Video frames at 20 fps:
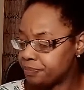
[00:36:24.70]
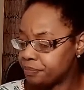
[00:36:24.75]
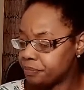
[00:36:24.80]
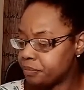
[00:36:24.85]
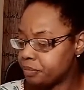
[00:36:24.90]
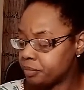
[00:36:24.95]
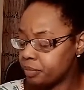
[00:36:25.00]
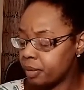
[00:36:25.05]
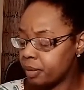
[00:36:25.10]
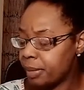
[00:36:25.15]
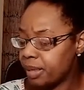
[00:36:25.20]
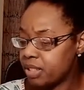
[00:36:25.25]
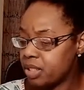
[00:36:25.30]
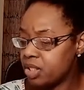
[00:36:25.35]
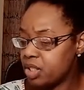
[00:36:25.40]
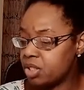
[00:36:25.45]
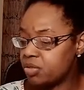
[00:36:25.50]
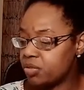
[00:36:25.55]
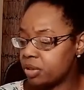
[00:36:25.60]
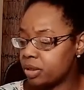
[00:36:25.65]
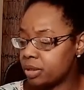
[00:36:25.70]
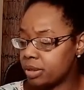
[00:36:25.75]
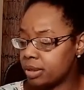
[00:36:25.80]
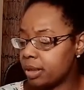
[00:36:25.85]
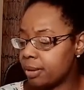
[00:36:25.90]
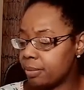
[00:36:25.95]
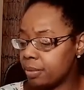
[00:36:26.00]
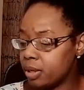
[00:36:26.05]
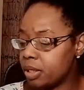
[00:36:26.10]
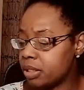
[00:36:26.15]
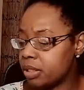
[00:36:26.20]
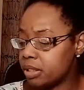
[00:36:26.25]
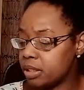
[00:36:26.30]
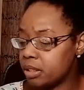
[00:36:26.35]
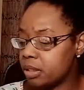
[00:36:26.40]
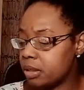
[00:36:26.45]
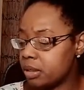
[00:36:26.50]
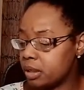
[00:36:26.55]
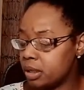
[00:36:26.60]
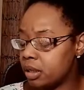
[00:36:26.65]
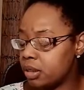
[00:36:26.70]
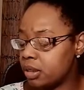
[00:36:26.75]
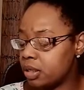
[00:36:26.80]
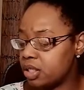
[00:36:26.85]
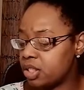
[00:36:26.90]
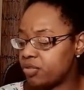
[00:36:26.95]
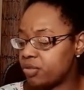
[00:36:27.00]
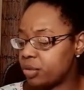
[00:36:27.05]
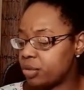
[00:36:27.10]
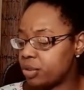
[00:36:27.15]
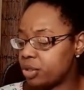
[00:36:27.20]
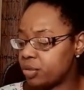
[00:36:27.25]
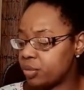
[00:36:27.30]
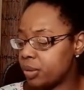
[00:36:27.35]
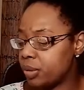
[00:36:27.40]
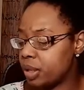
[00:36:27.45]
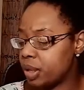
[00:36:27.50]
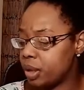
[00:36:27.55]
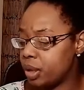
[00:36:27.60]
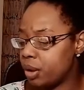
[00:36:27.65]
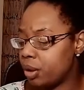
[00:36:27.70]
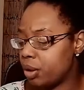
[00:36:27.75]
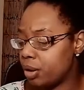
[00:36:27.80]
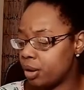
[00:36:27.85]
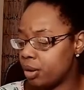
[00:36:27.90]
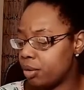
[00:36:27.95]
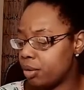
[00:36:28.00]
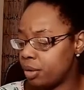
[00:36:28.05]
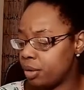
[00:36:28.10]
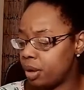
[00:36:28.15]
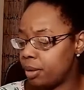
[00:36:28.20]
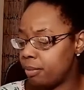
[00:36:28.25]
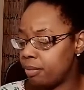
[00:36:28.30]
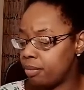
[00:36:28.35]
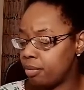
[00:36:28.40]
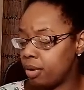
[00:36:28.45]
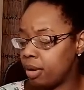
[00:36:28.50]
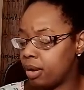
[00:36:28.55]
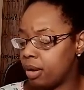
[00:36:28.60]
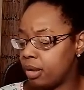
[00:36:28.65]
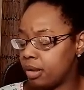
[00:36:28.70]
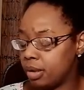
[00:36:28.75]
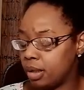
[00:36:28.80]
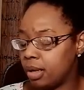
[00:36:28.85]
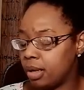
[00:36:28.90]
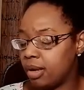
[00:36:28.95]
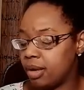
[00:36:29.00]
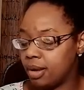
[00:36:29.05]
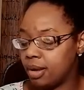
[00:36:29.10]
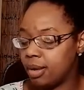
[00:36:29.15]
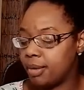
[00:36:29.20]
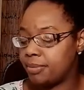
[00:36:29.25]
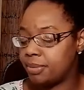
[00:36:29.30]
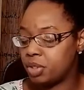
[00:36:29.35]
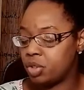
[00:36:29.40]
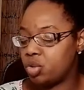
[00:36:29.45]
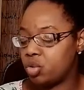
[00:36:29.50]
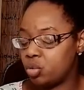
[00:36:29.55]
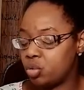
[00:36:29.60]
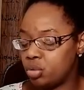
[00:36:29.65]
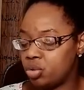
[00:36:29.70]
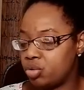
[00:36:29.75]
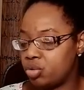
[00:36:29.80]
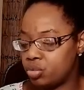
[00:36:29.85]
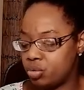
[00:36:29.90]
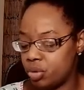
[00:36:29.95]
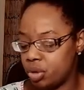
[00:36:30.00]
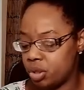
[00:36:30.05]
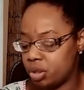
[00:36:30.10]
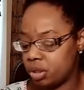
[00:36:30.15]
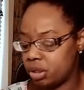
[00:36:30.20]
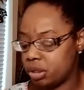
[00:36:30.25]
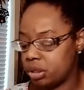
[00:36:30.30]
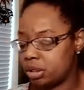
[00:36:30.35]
Messages for Libras in this first week here. Emperor. Here it comes. Two of Swords.